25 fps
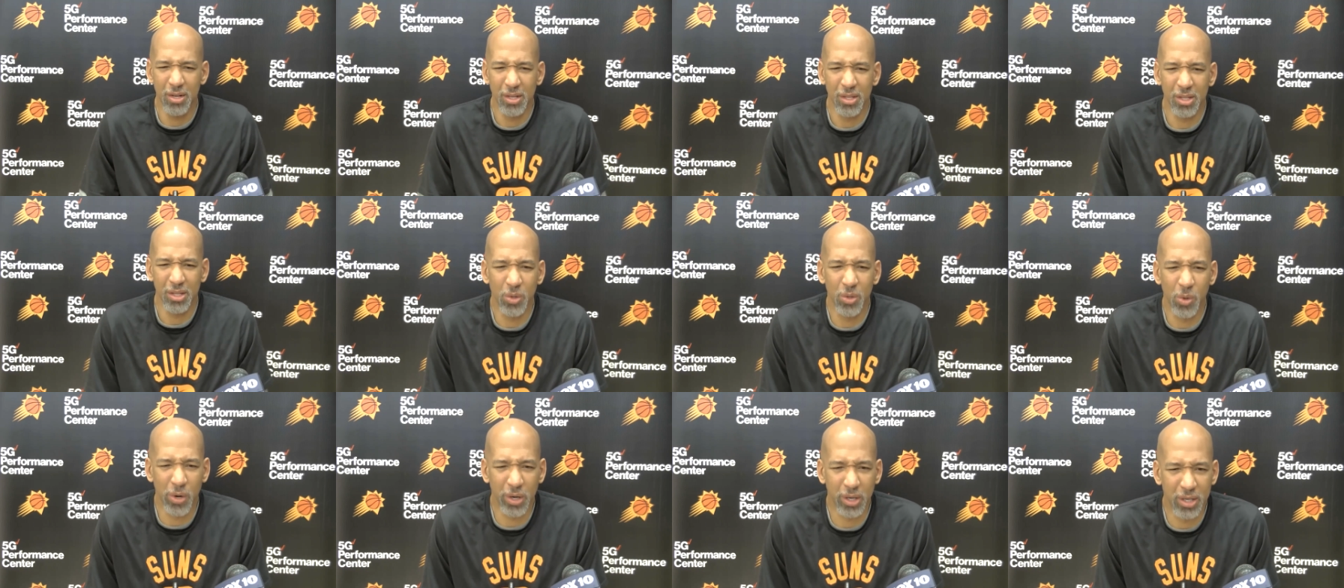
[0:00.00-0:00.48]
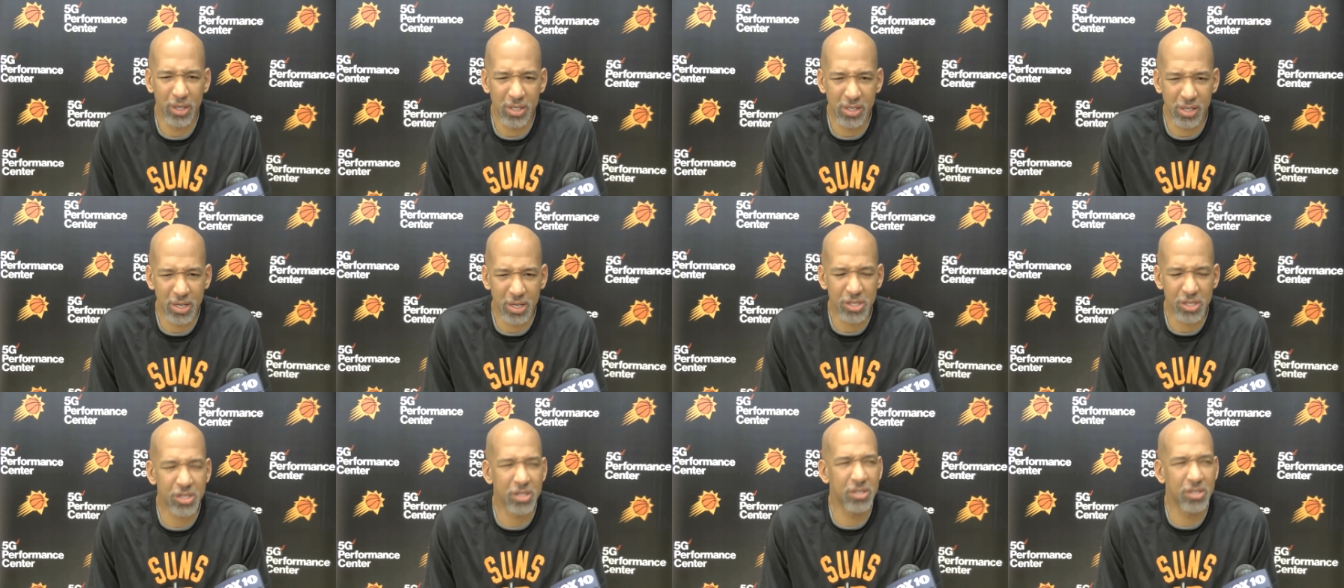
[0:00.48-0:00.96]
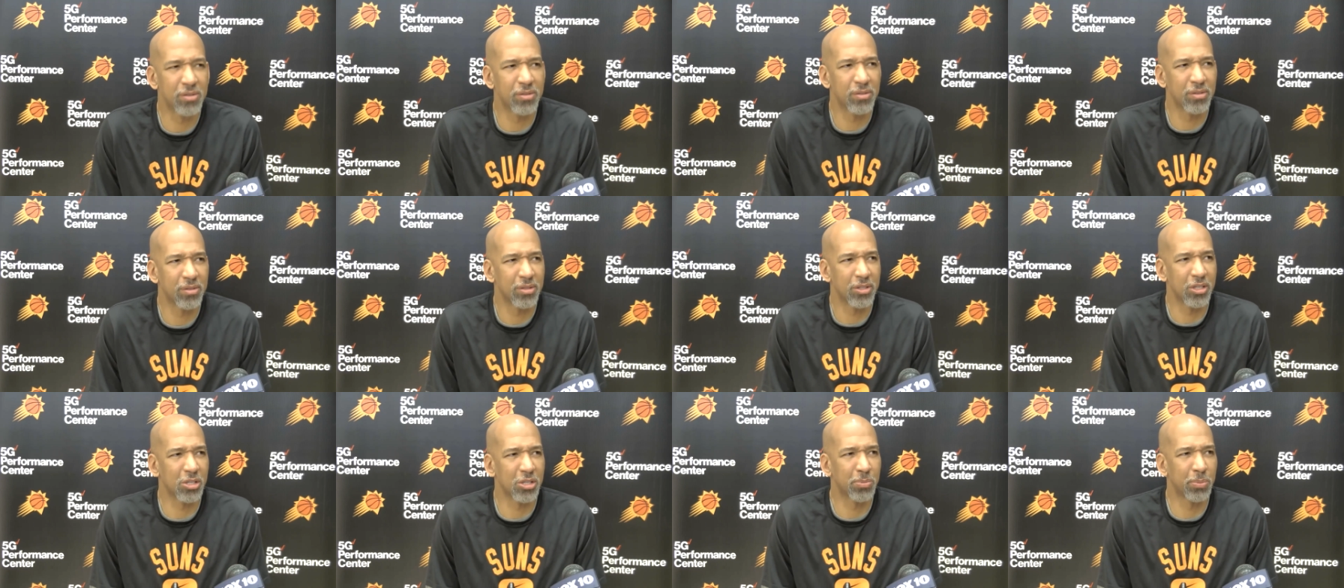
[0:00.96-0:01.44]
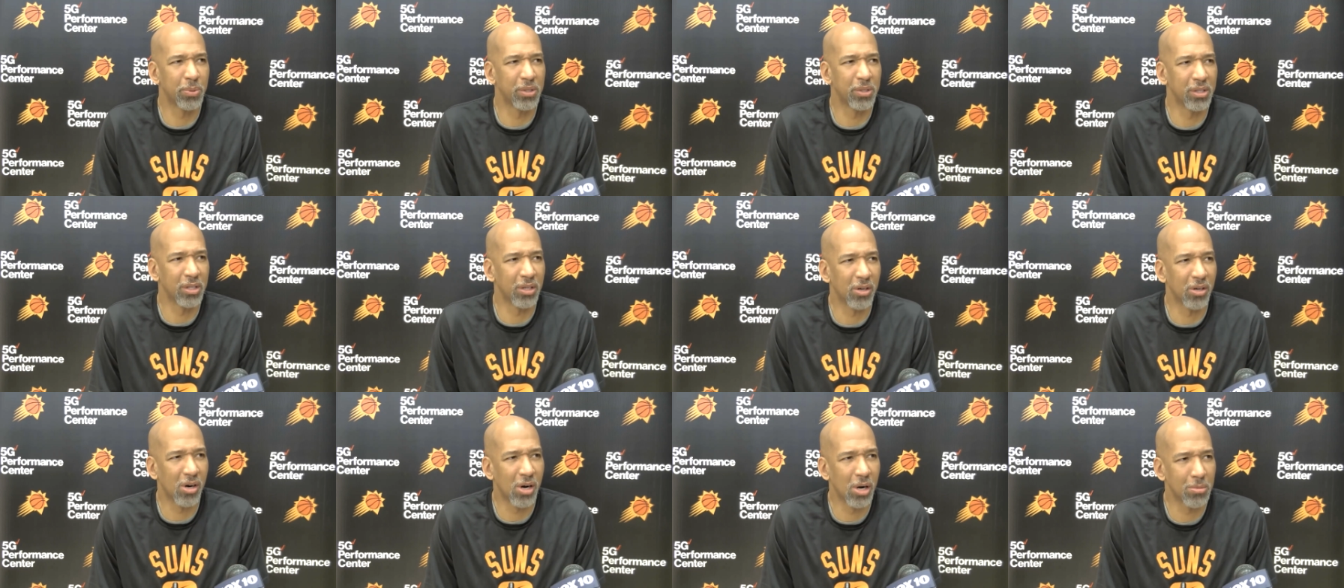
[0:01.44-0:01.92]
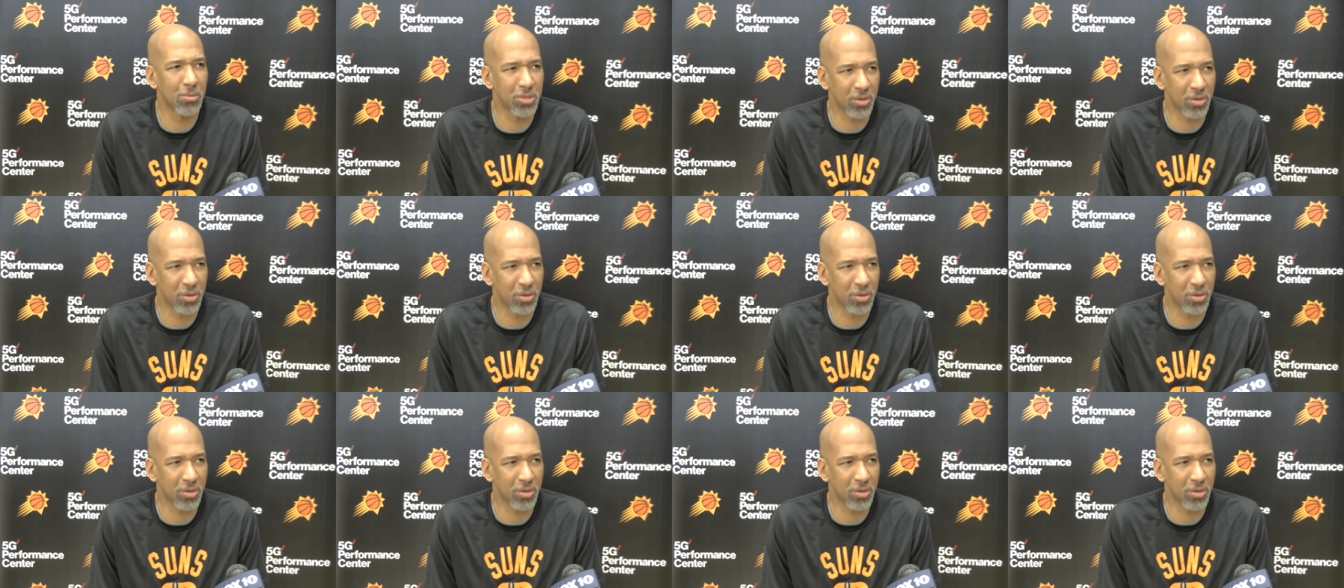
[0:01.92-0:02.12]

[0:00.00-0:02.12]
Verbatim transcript: the organization just putting their arms